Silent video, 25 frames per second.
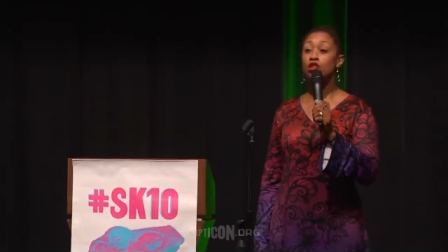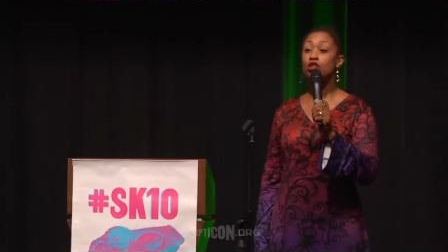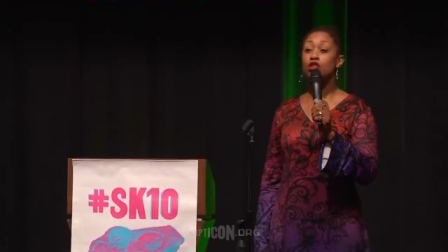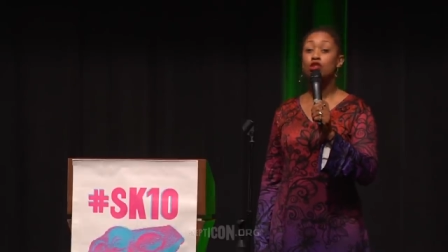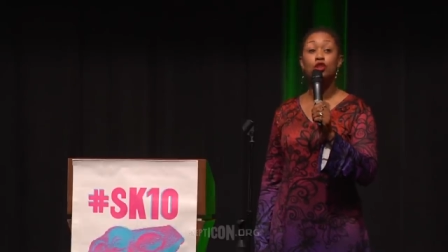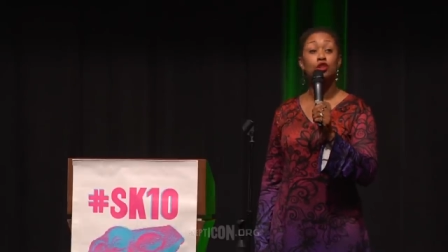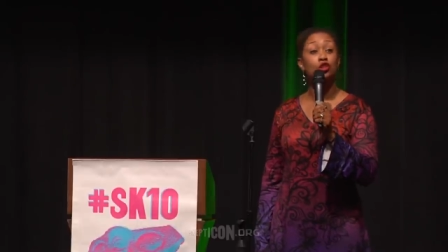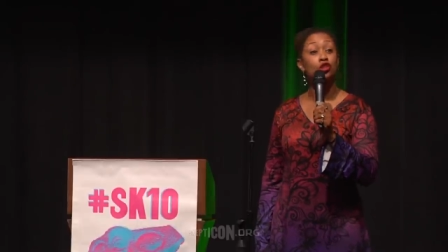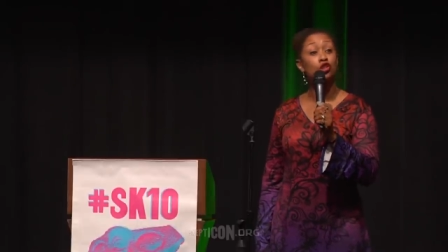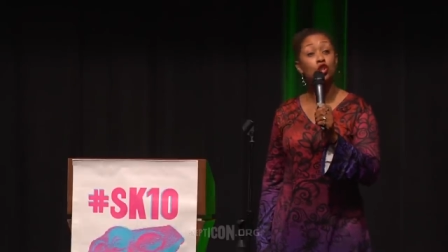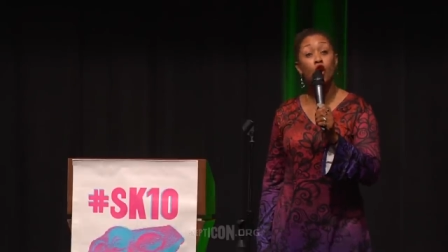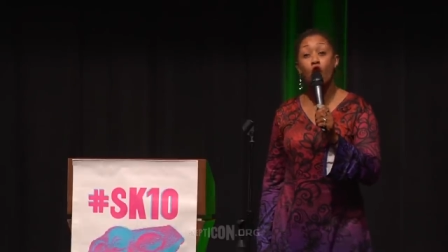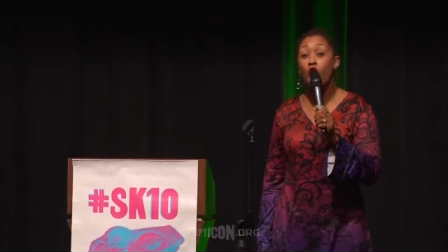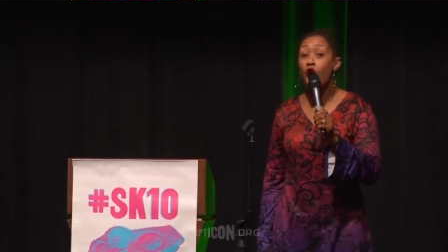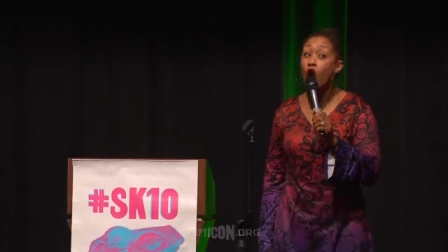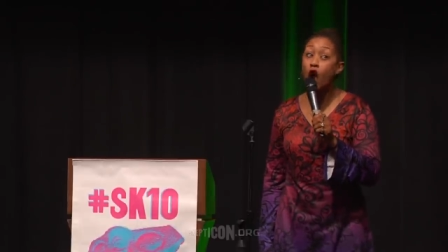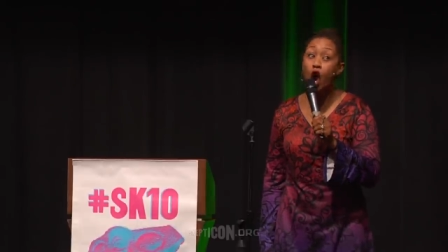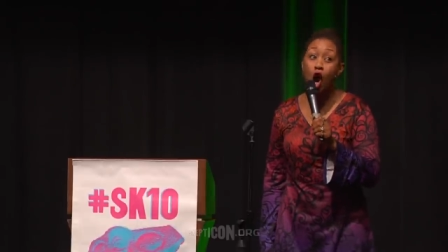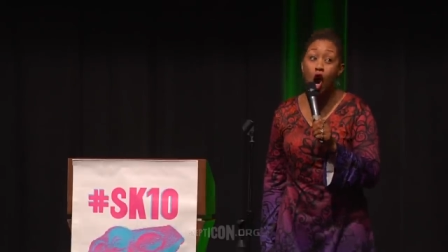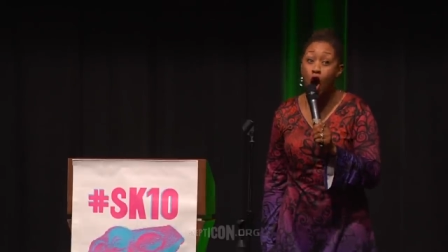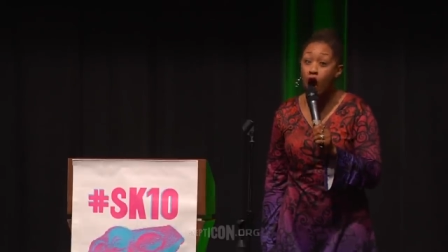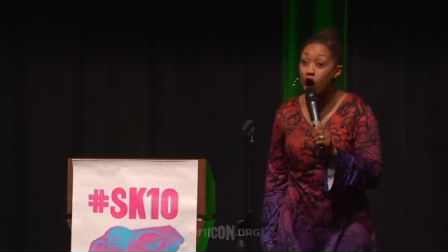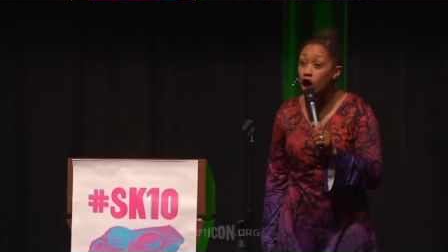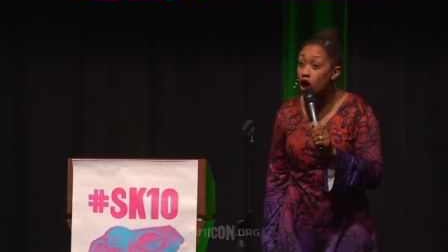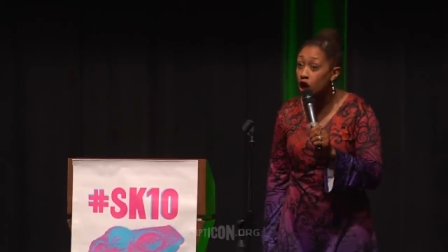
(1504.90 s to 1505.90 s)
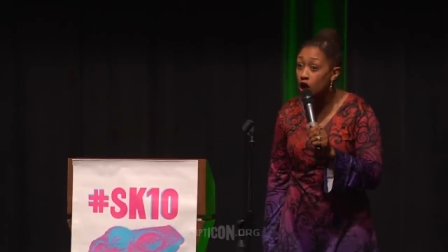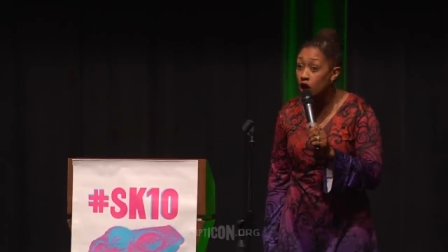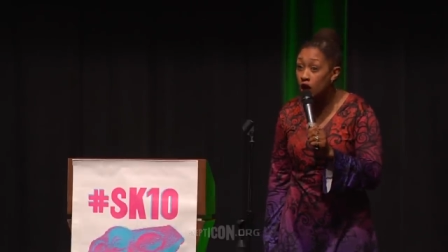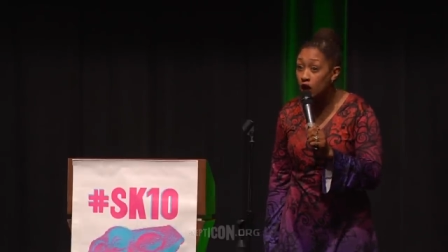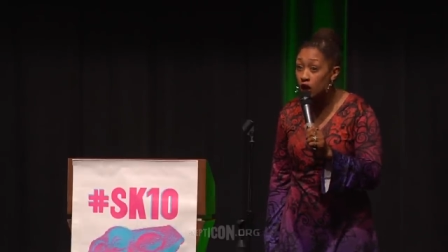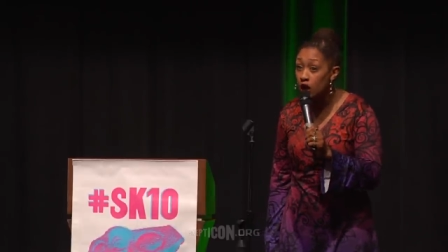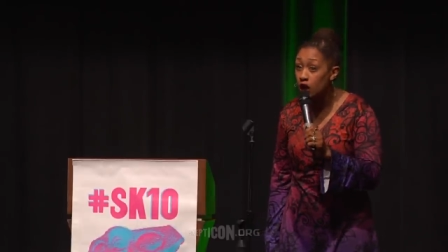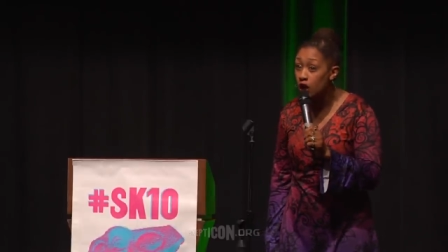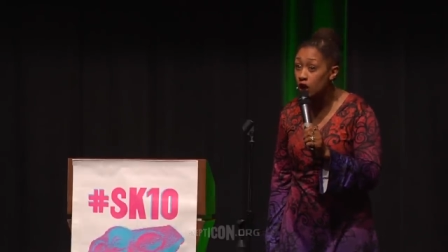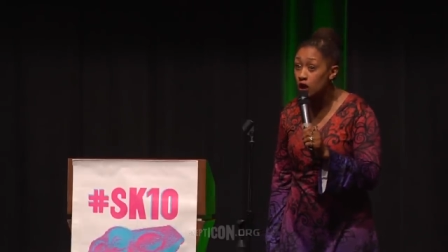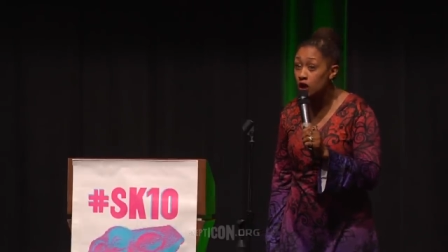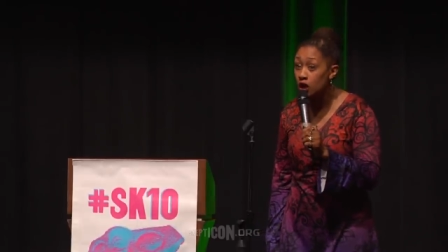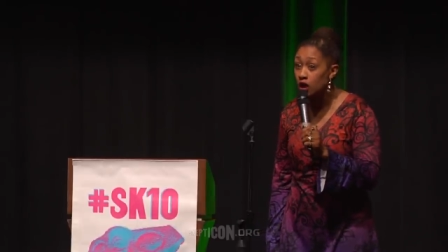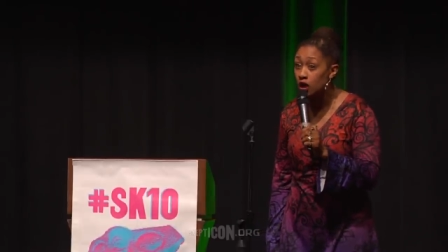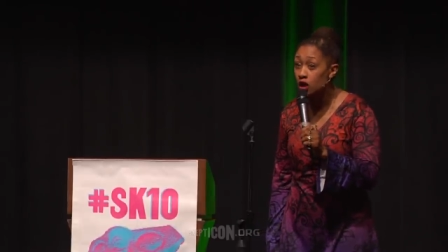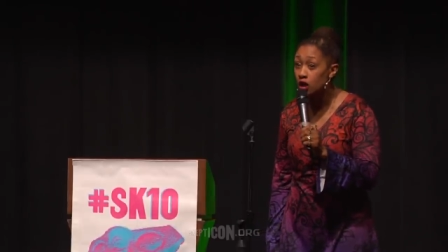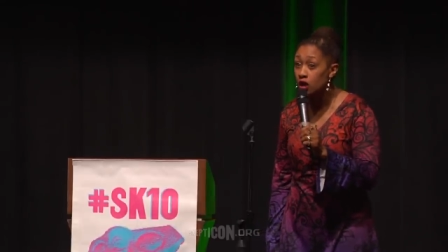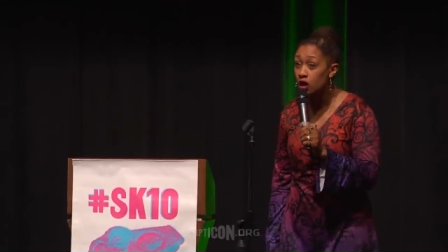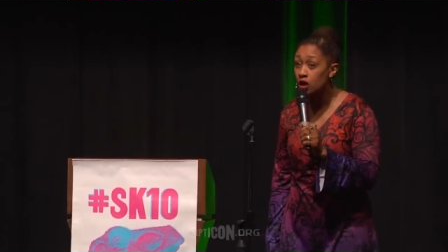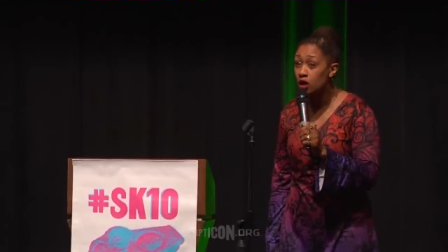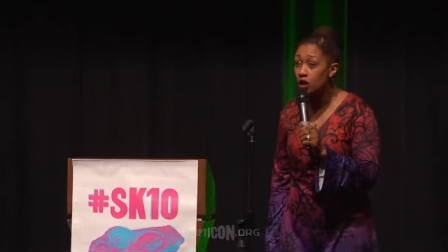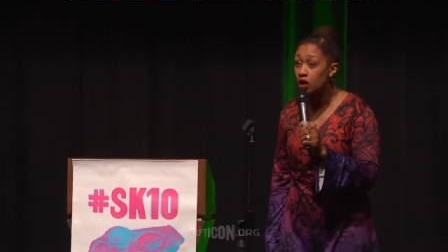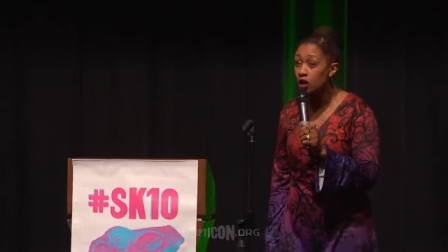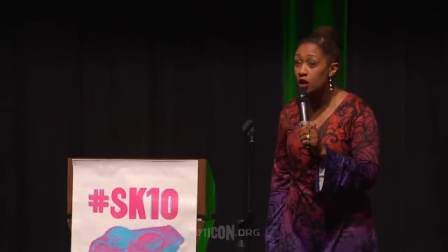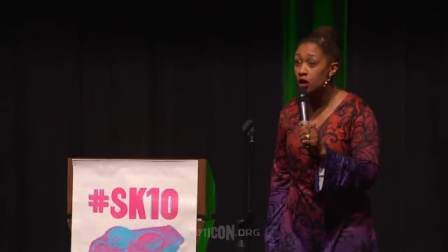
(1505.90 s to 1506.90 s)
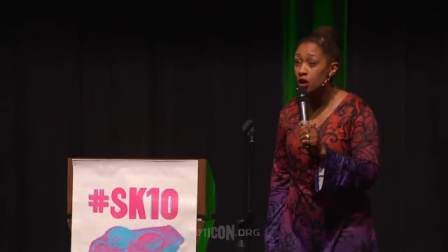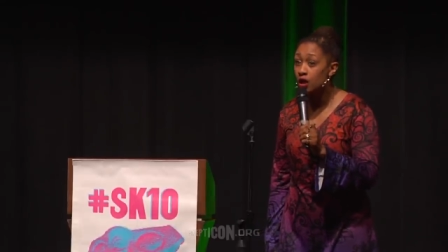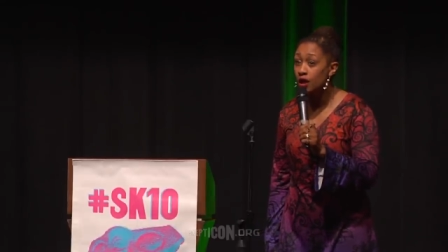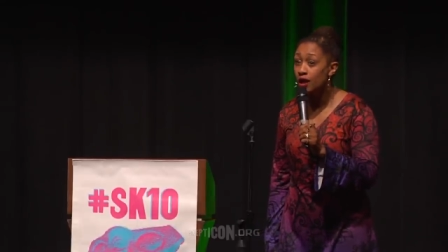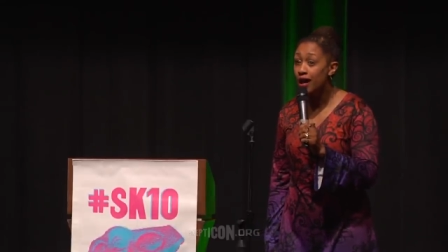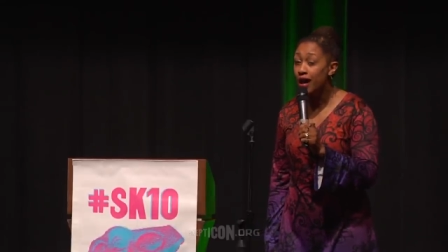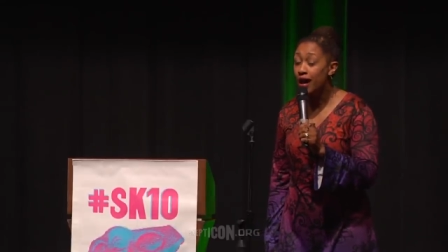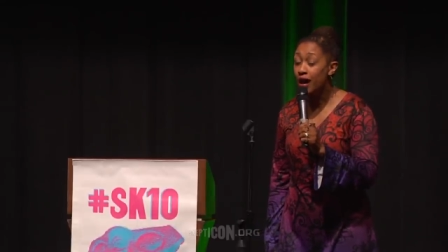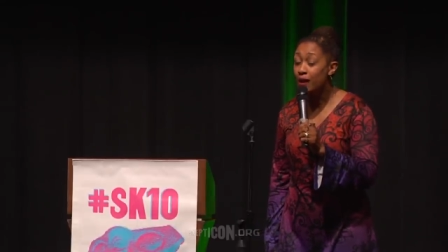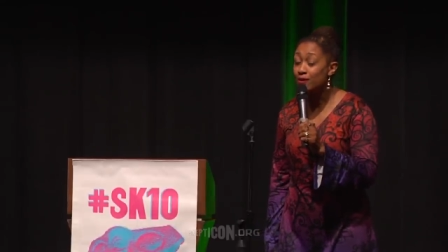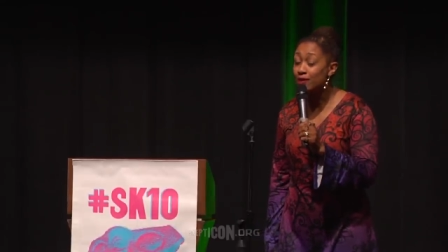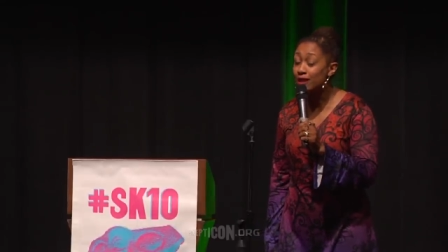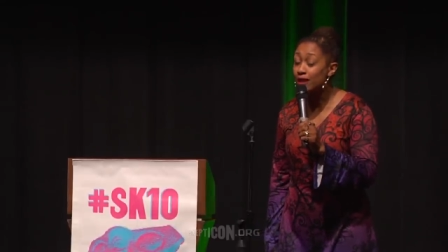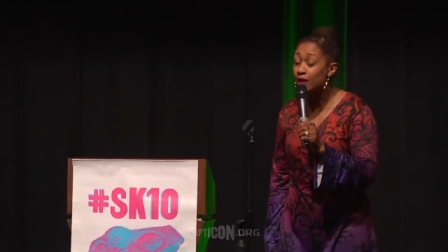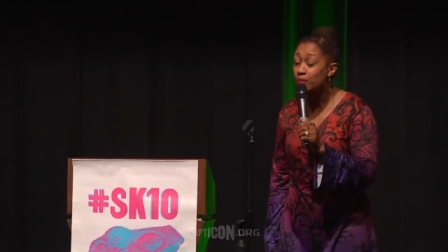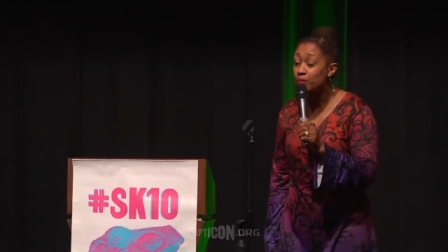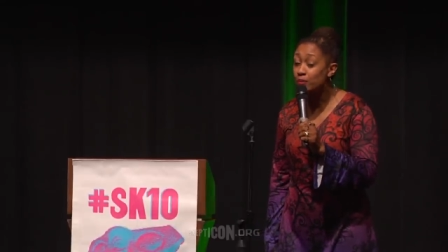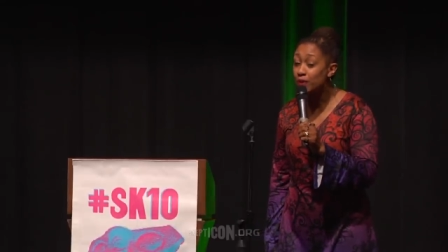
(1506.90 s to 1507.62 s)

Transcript: to talk. I was like,